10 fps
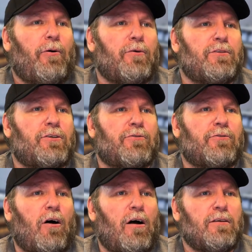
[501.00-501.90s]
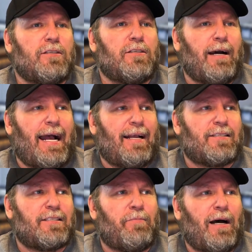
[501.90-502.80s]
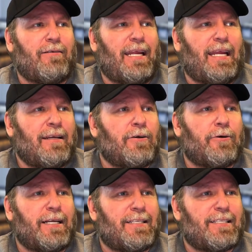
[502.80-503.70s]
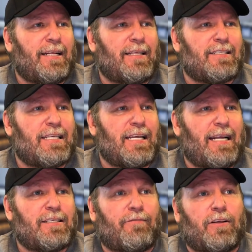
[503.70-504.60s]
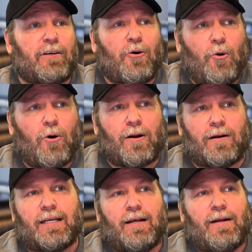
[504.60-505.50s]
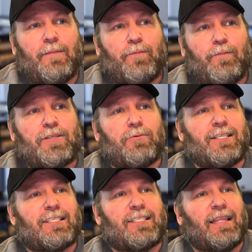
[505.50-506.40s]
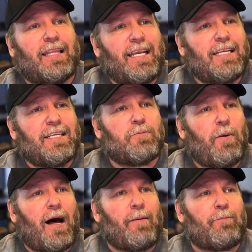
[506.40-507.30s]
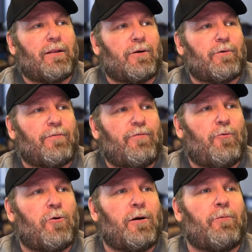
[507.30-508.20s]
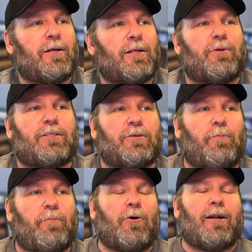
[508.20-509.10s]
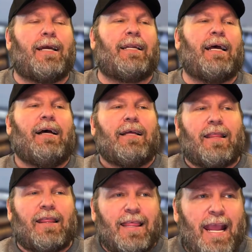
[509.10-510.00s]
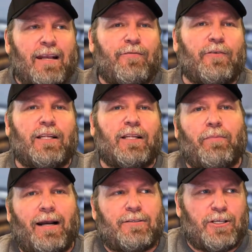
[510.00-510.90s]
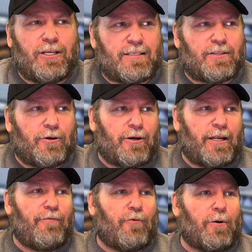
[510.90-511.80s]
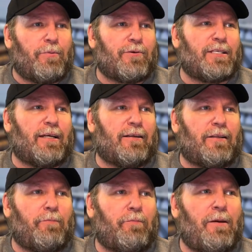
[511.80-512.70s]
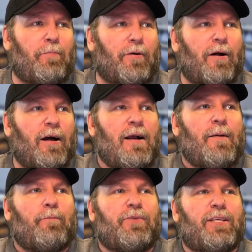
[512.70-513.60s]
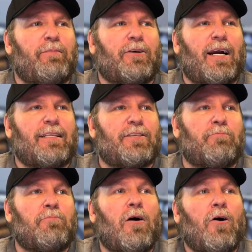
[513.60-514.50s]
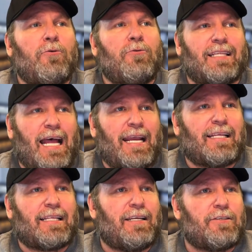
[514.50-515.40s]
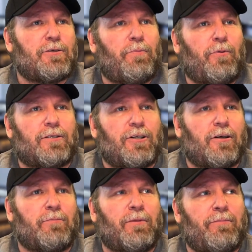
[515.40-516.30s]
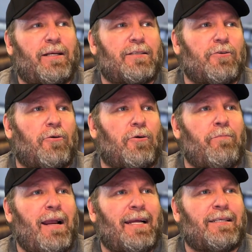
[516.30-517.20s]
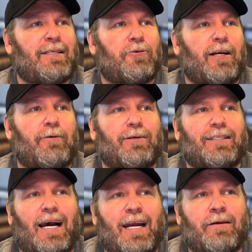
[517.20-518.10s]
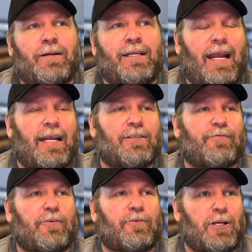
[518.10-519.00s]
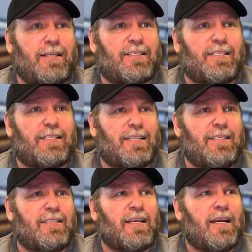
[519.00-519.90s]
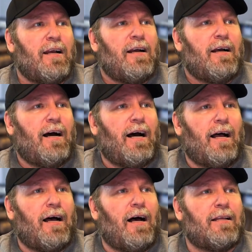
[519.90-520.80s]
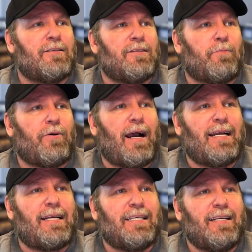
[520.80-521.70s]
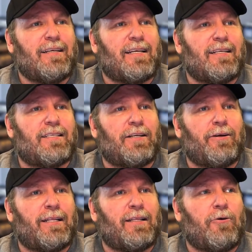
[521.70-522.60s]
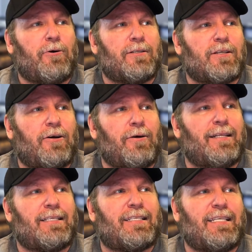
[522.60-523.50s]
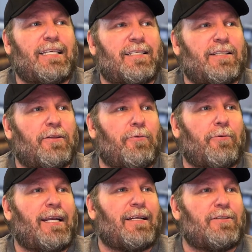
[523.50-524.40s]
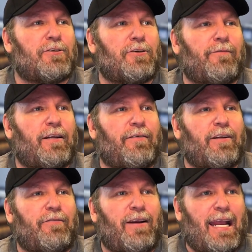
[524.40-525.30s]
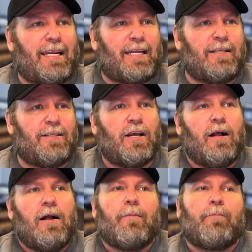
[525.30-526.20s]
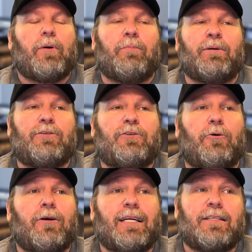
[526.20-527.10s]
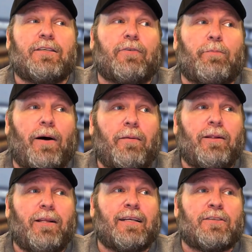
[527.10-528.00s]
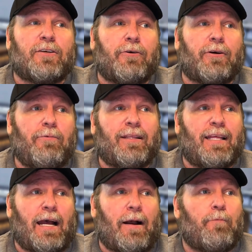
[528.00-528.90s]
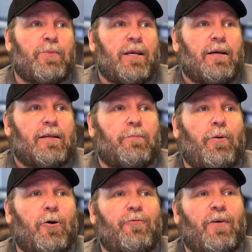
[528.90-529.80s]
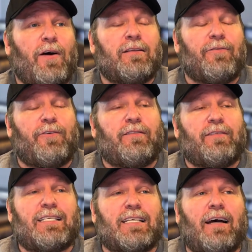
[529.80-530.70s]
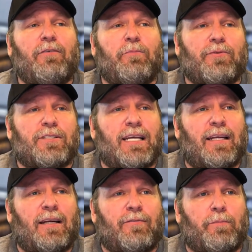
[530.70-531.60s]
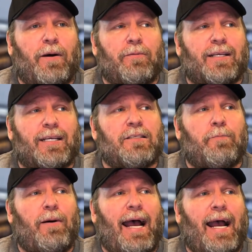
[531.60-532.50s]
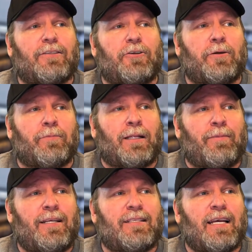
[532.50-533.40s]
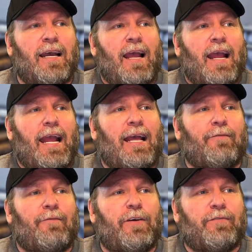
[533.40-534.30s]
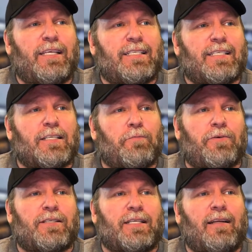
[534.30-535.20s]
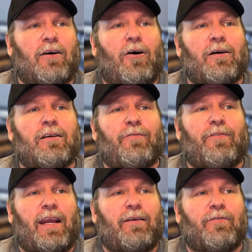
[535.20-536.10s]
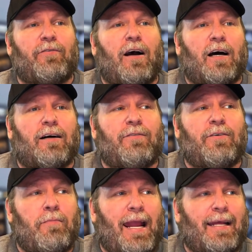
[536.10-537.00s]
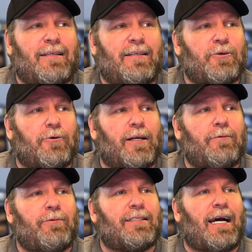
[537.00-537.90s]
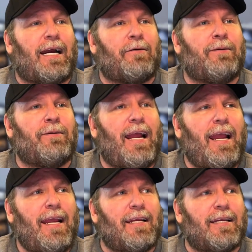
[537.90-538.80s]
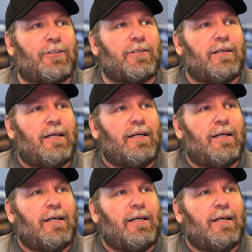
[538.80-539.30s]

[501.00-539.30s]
Pollsters also asked about increasing the size of the court. This was the least popular reform, which was supported, thankfully, by just 34% of the people. Democrats are most likely to support term limits or a mandatory retirement age for justices. Unsurprising, considering the court's current 6-3 conservative advantage. But majorities of Republicans agree with them. The poll found that 57% of Republicans back term limits and 56% are in favor of a mandatory retirement age.